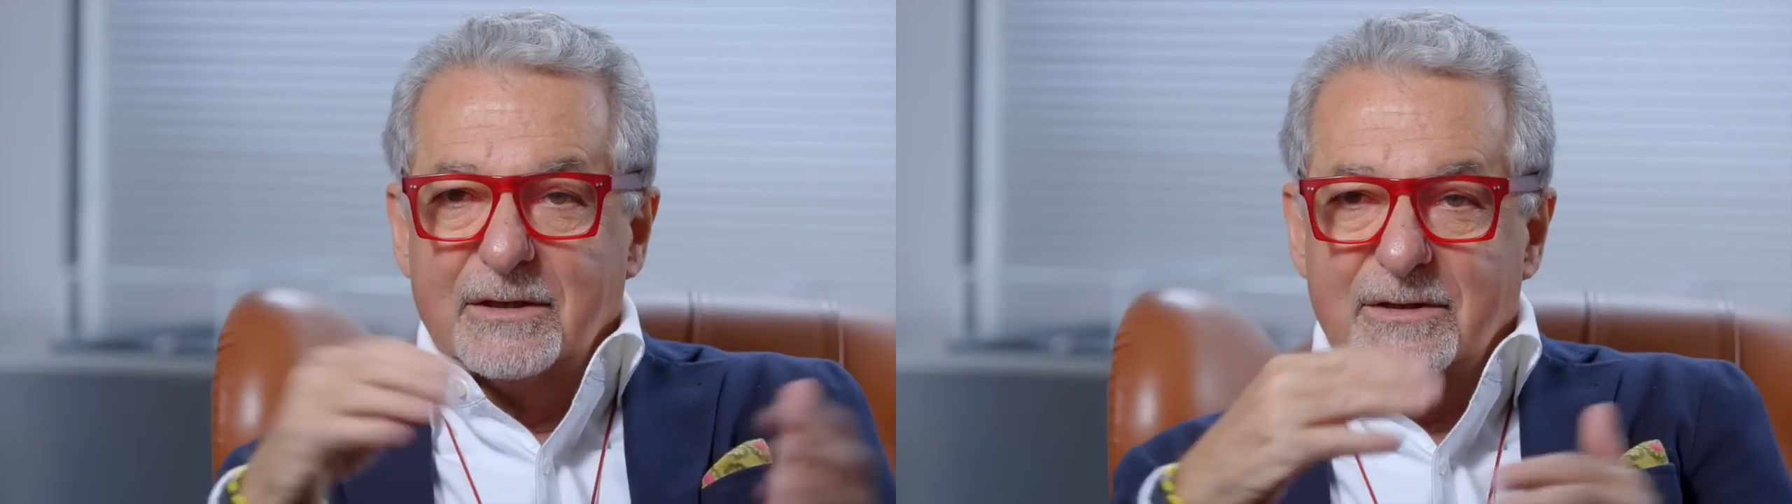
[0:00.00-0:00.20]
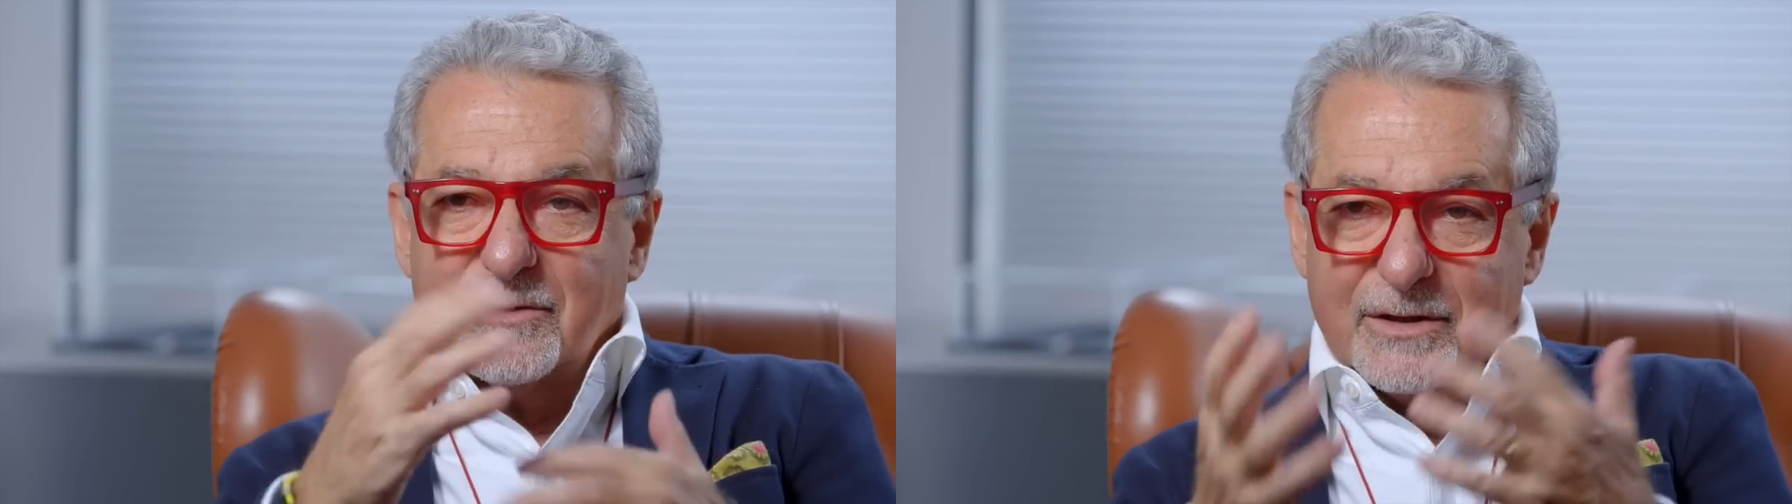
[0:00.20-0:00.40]

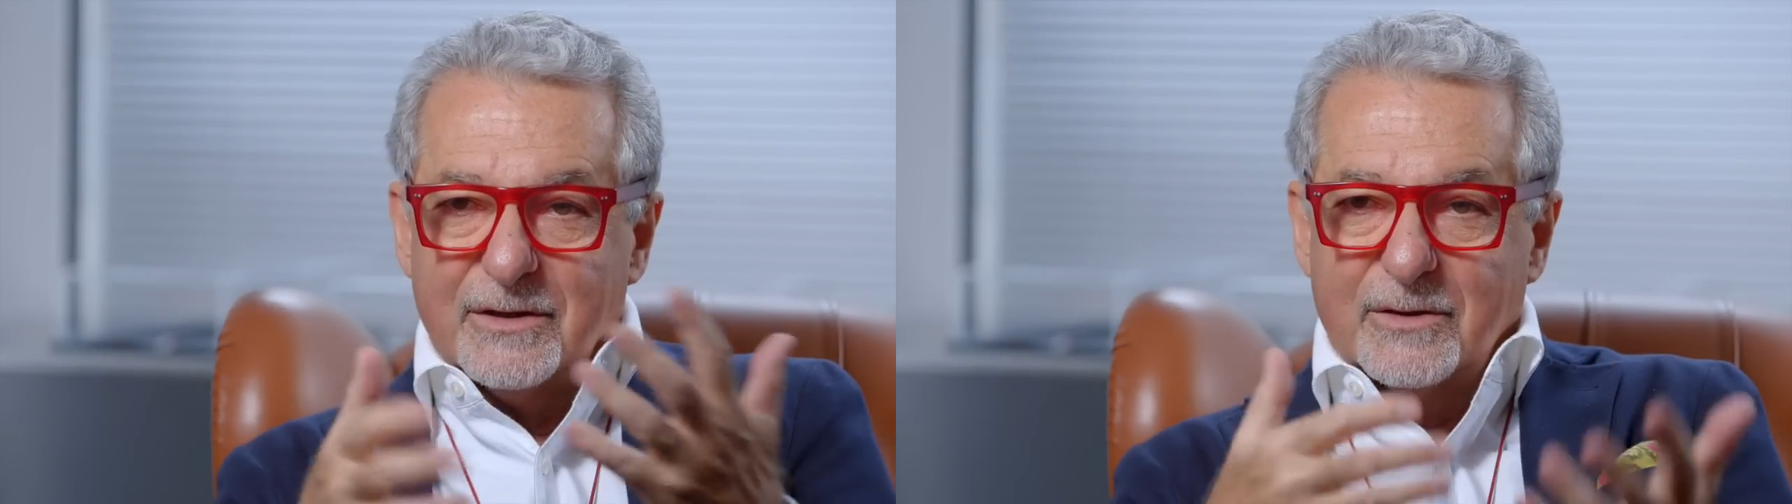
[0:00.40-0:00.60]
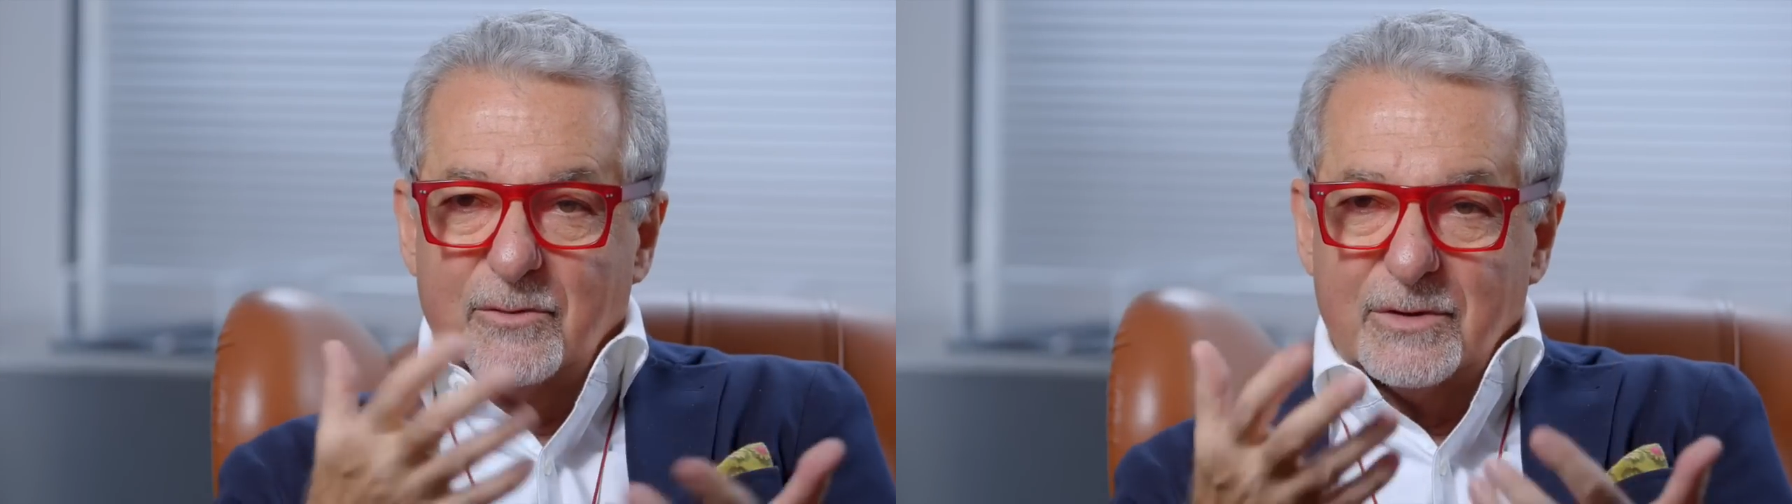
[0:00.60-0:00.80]
So
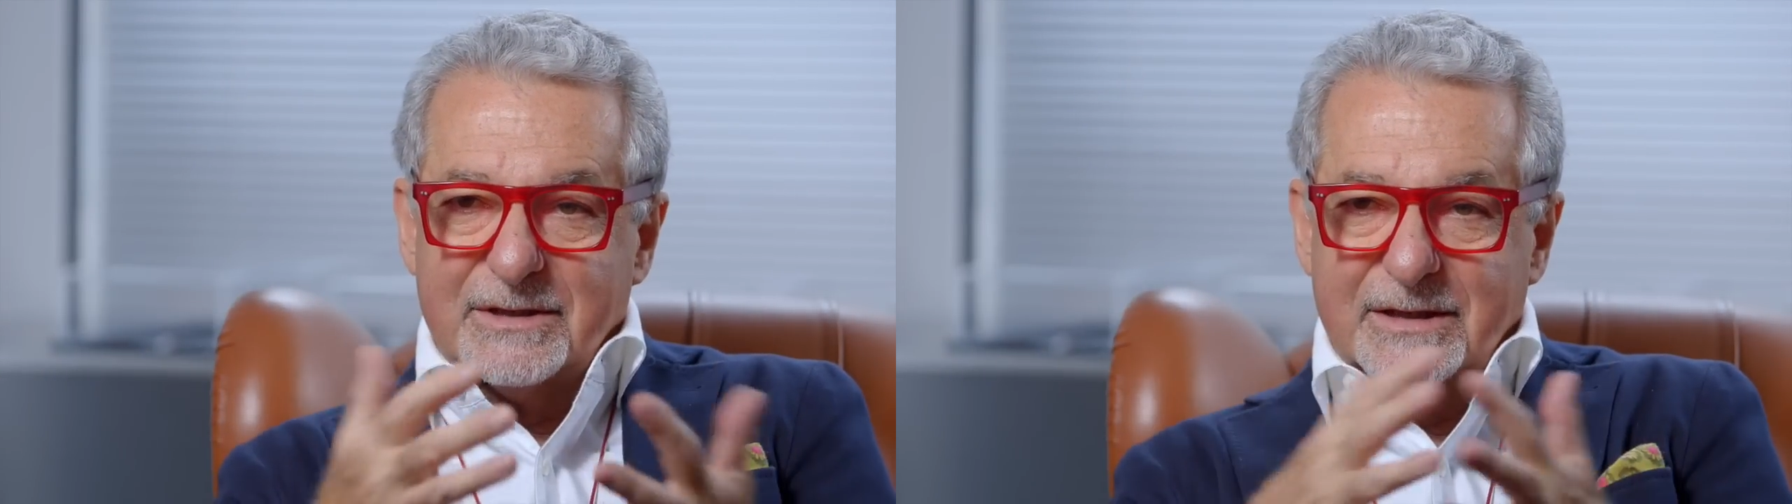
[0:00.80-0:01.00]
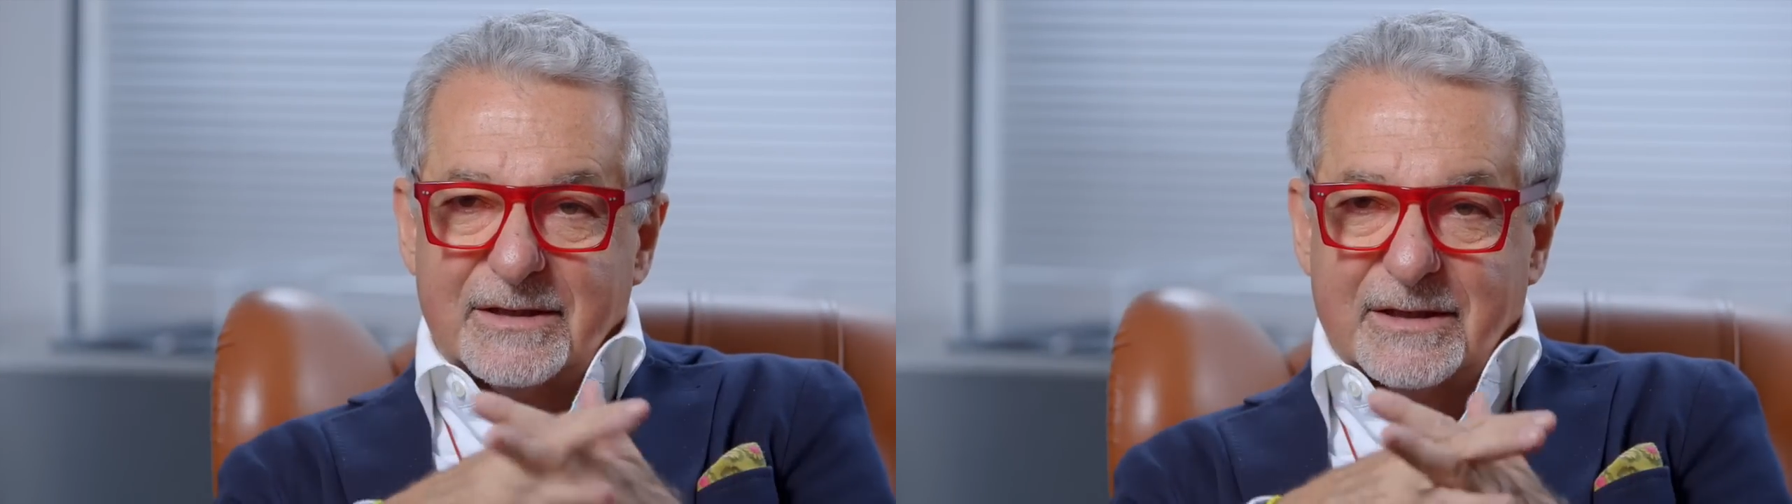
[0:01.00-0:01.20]
it, you will
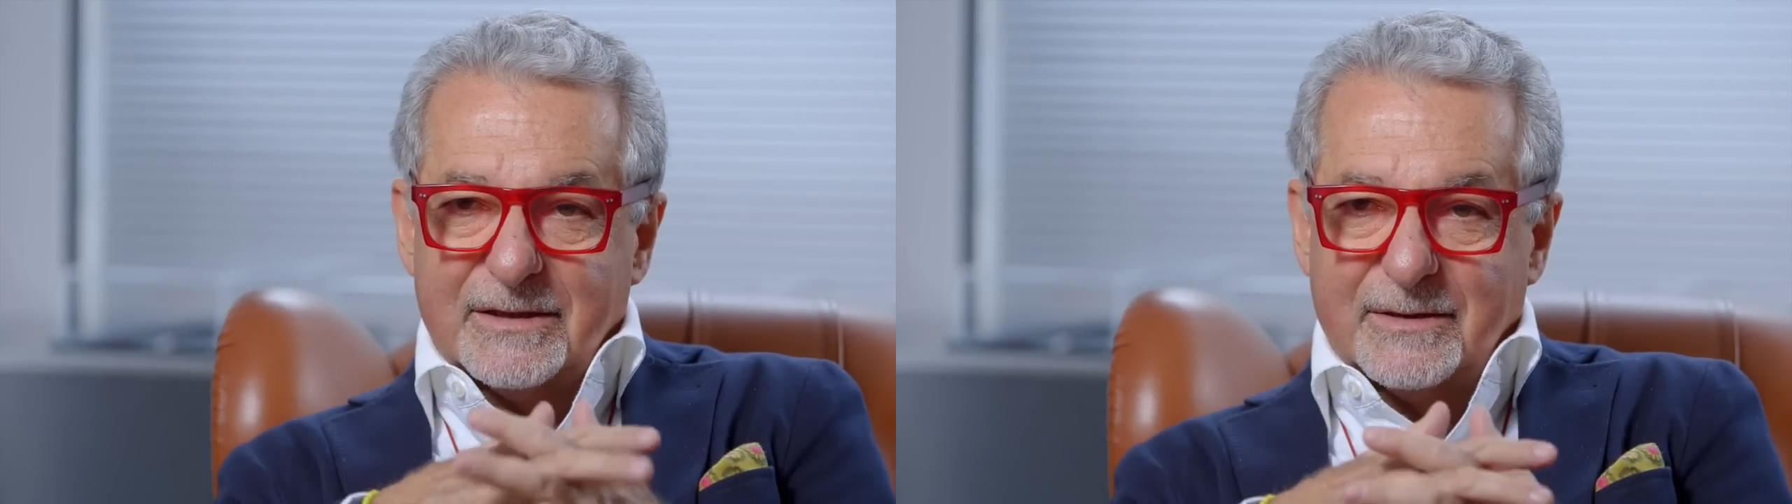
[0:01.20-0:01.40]
see the,